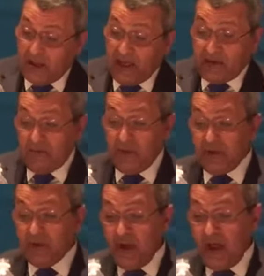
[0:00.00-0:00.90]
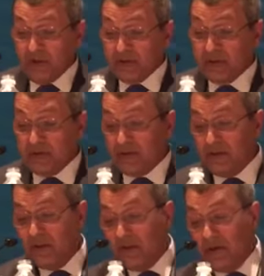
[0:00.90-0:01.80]
$18 million
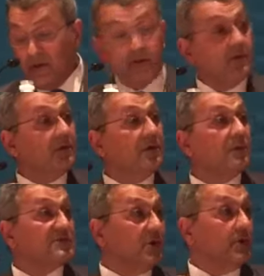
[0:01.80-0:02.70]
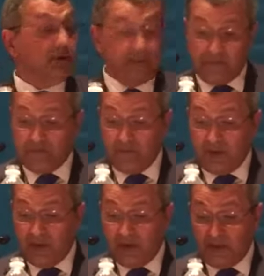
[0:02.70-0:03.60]
was stolen
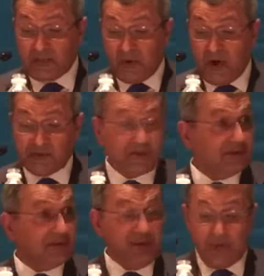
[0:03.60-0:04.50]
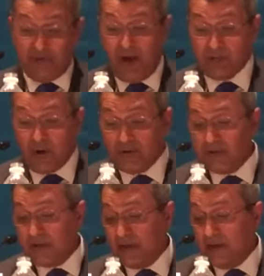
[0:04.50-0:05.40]
in this project. It was a EB5
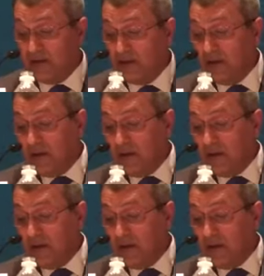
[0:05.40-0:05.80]
project, and